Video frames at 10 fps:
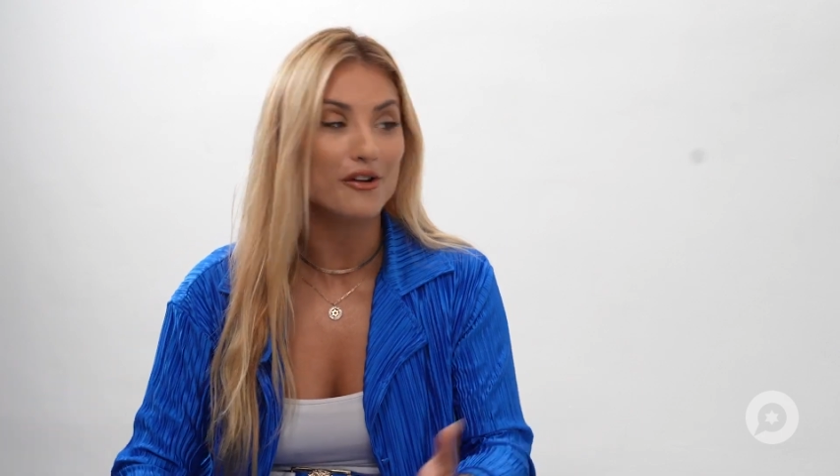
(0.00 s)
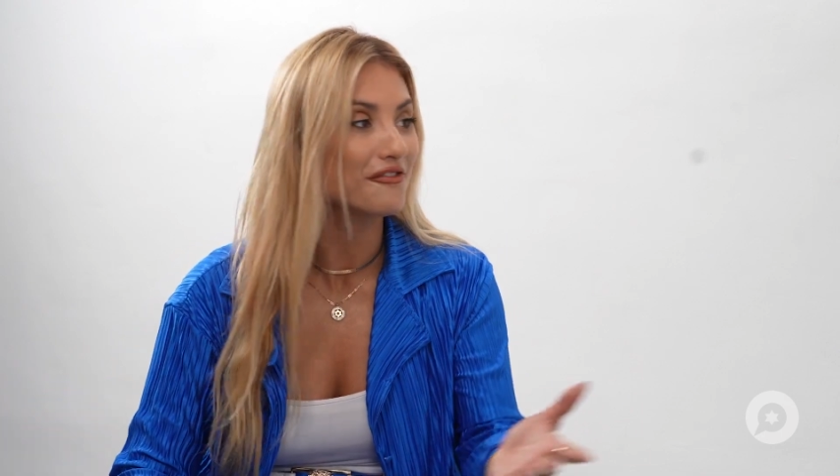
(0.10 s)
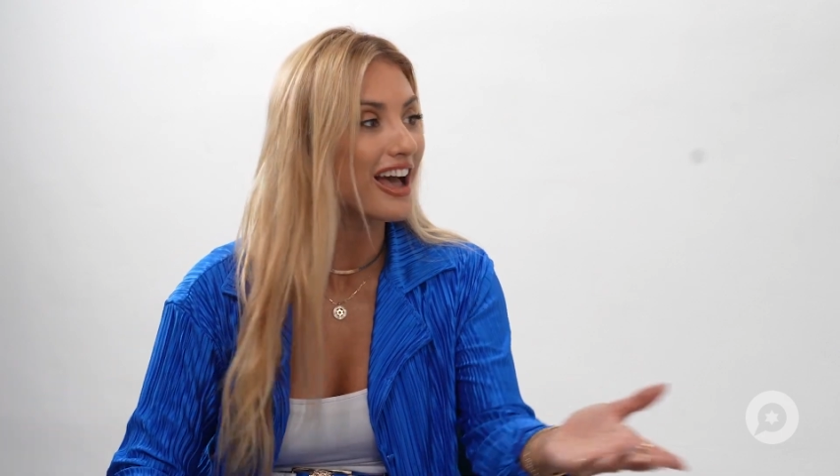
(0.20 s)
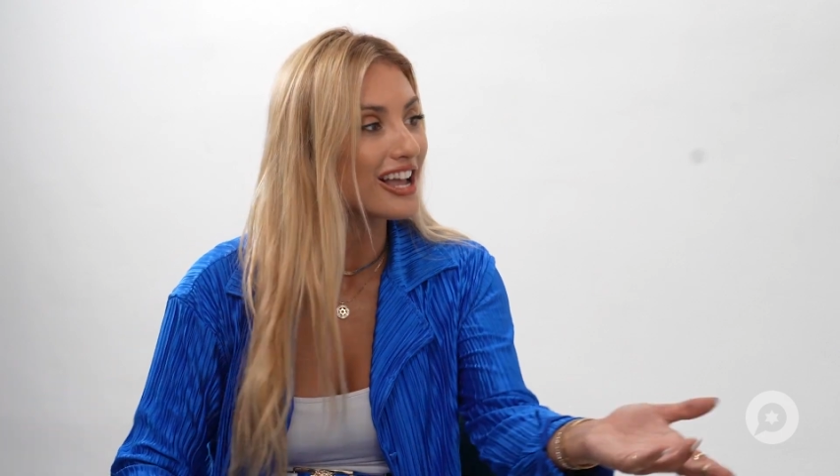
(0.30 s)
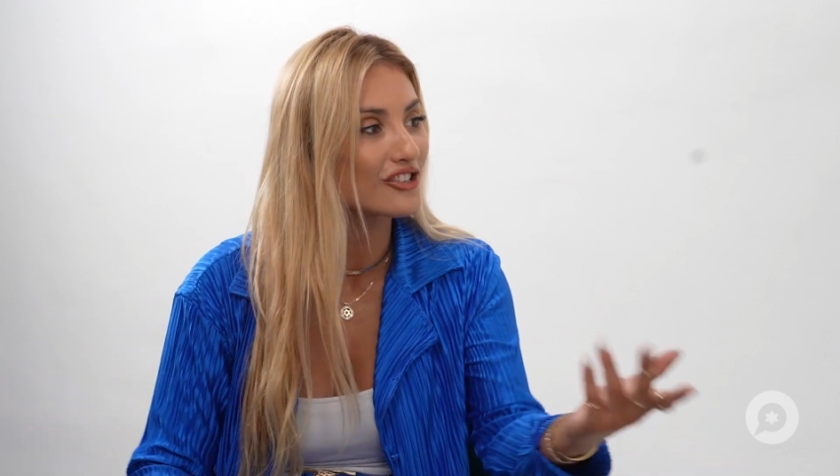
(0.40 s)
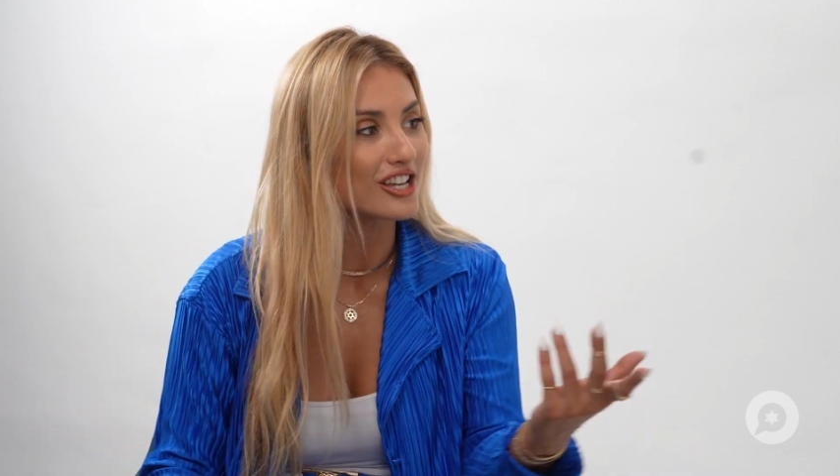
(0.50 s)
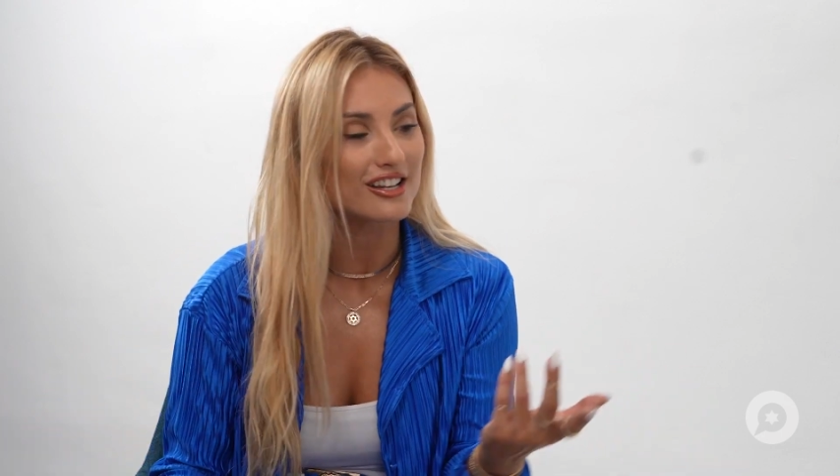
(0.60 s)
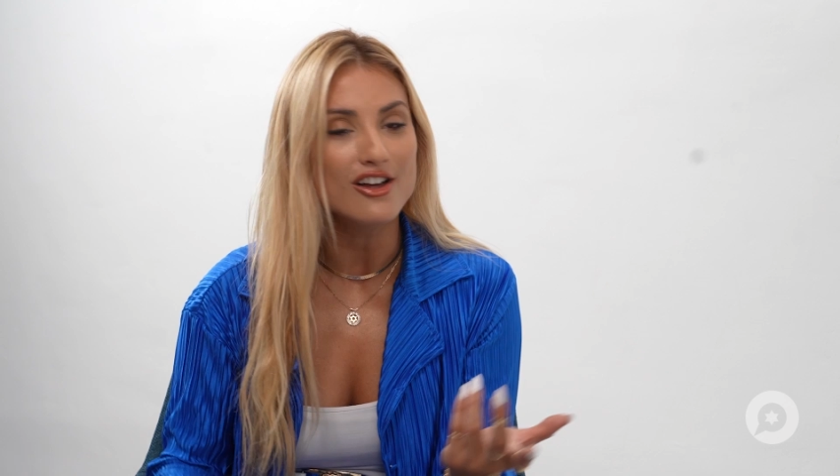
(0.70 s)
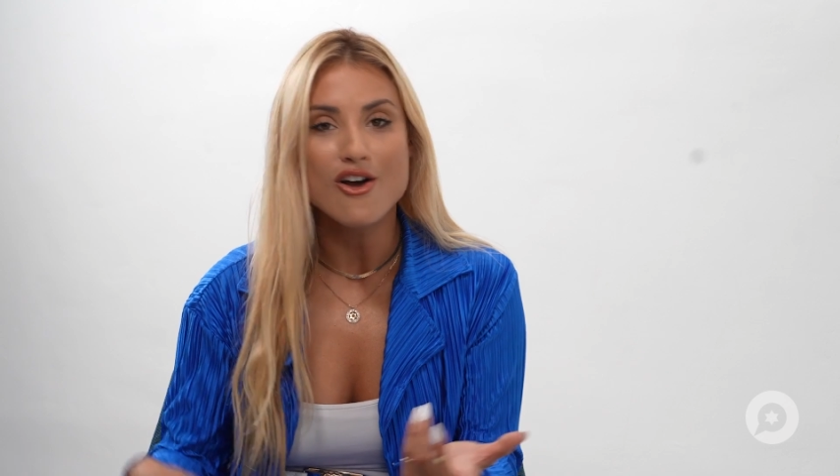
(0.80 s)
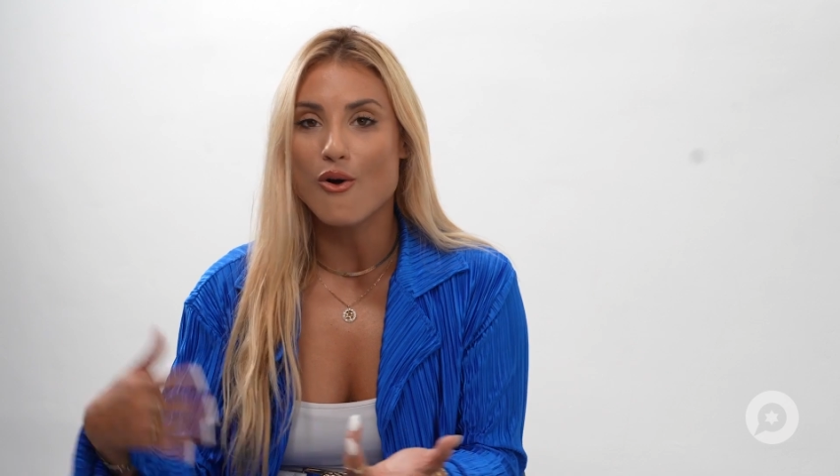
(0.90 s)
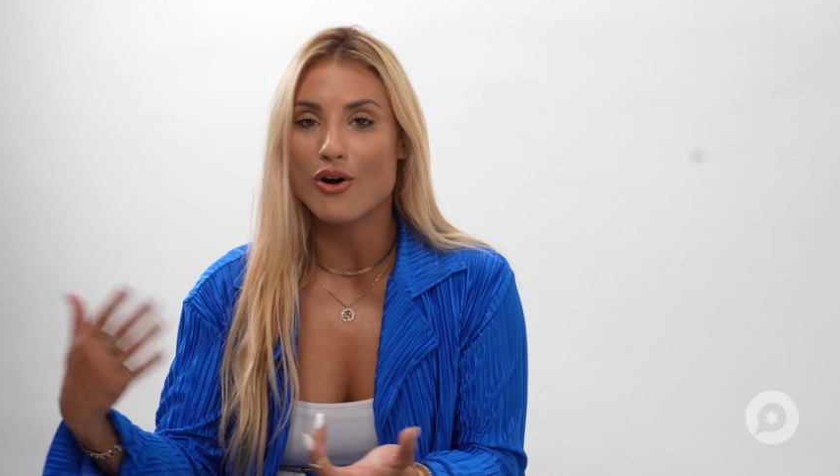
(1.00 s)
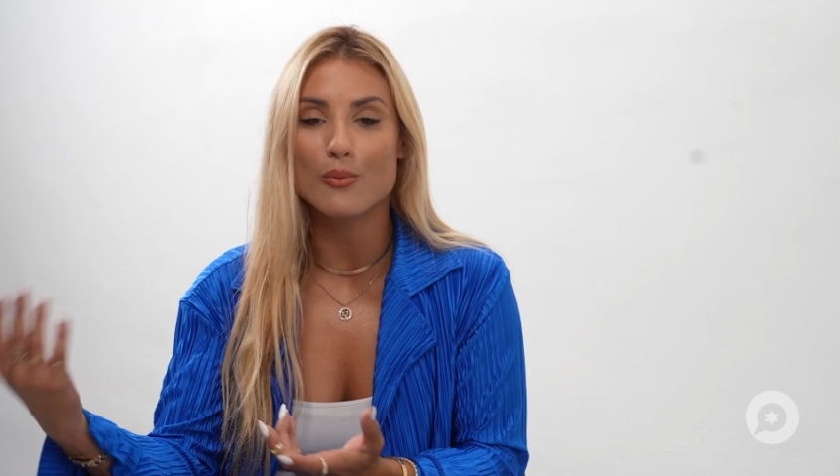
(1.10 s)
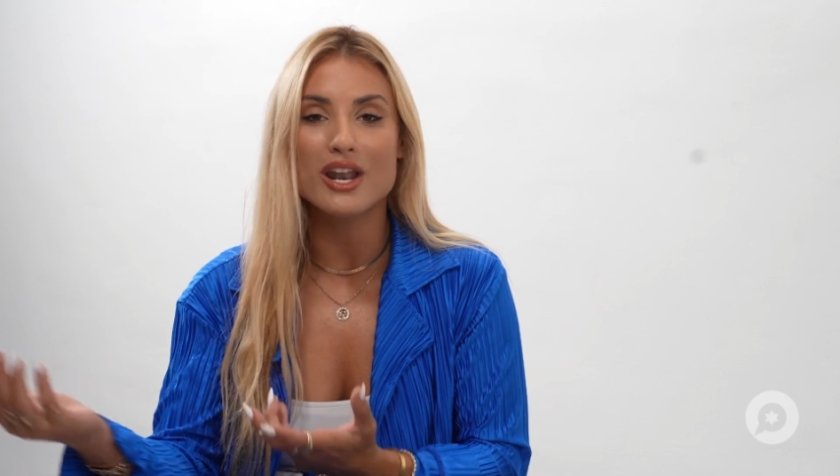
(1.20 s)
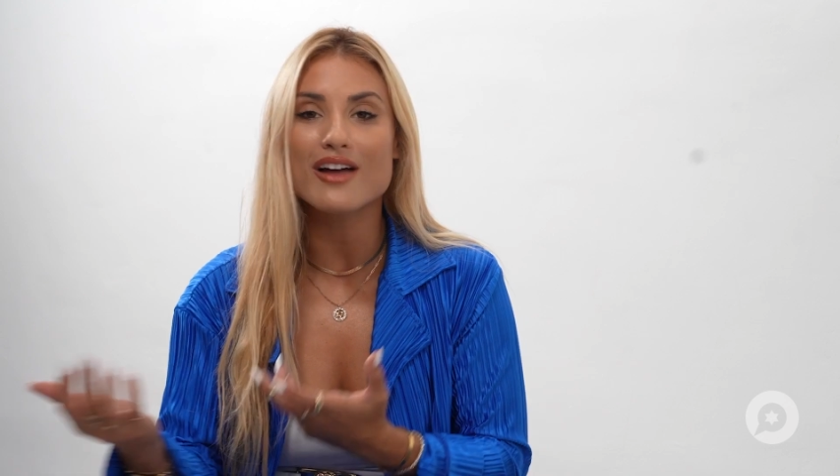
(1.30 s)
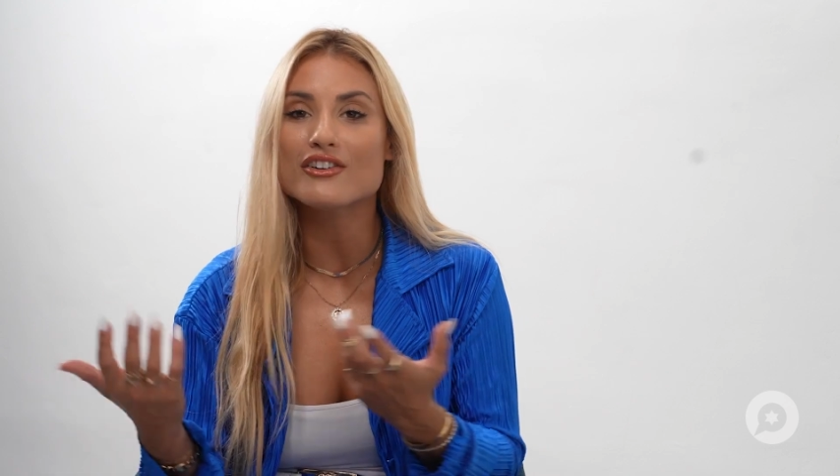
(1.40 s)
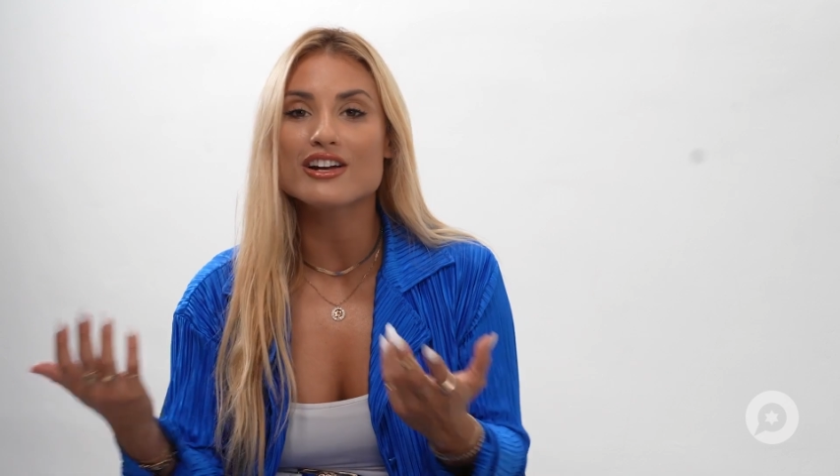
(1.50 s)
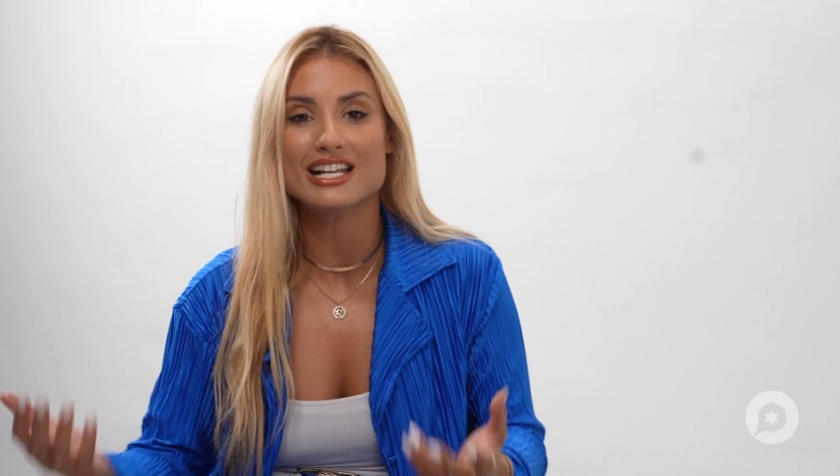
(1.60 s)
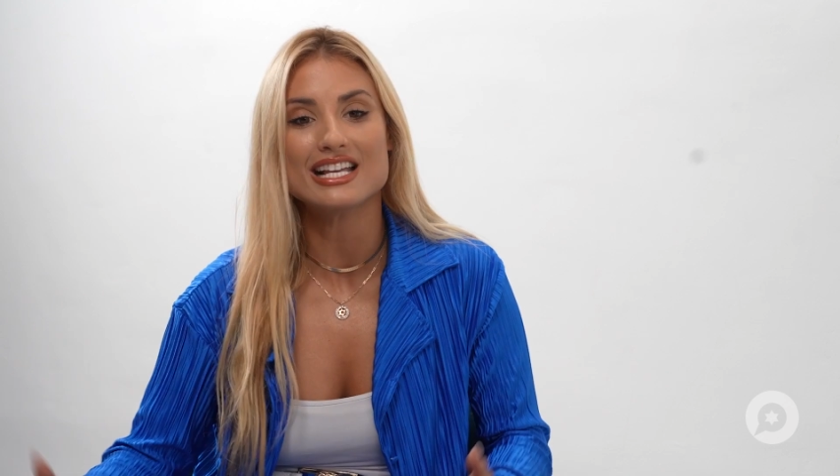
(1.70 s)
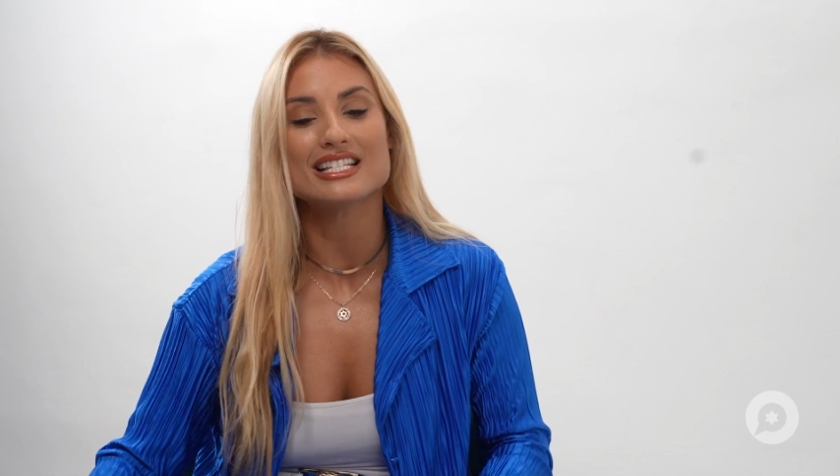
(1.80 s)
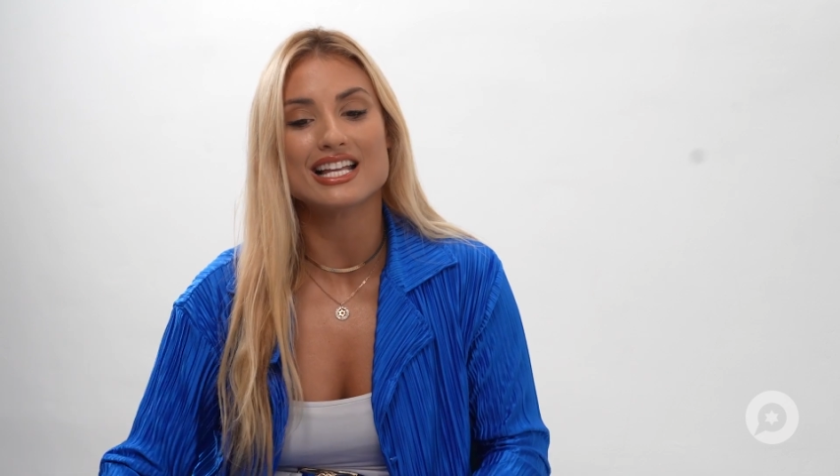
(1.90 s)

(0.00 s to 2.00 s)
fashion or whatever it is.